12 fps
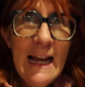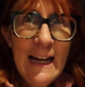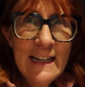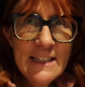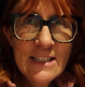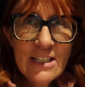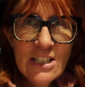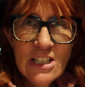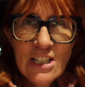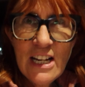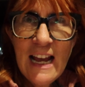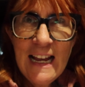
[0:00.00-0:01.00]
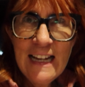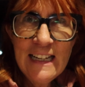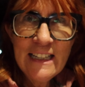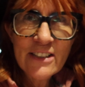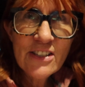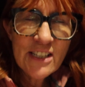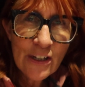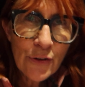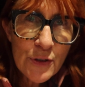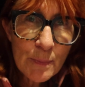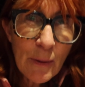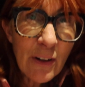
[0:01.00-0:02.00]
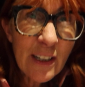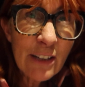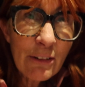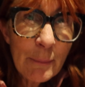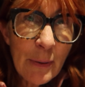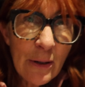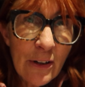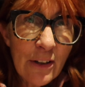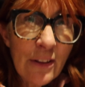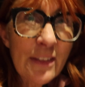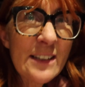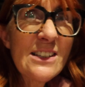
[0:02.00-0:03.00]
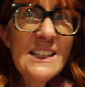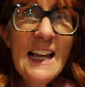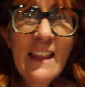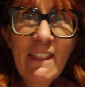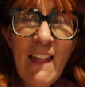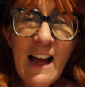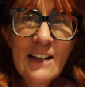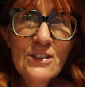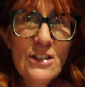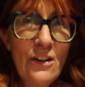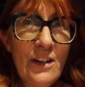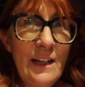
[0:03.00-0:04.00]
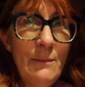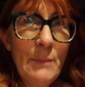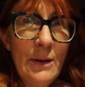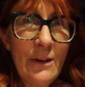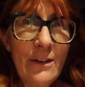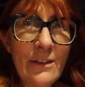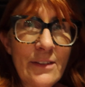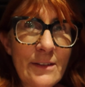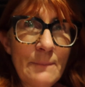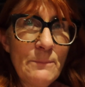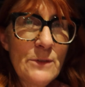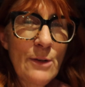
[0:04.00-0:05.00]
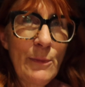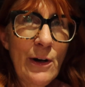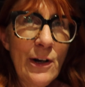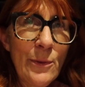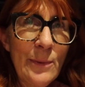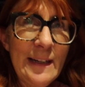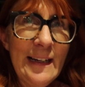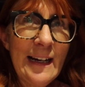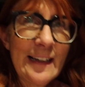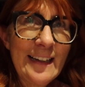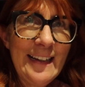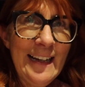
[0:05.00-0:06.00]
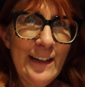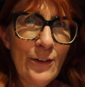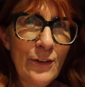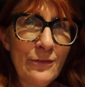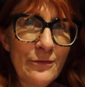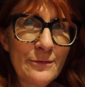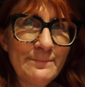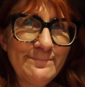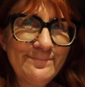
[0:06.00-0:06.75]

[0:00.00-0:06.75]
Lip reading: at a stealth spot here in Perth. This is our last night in Perth. Tomorrow we are going to head off.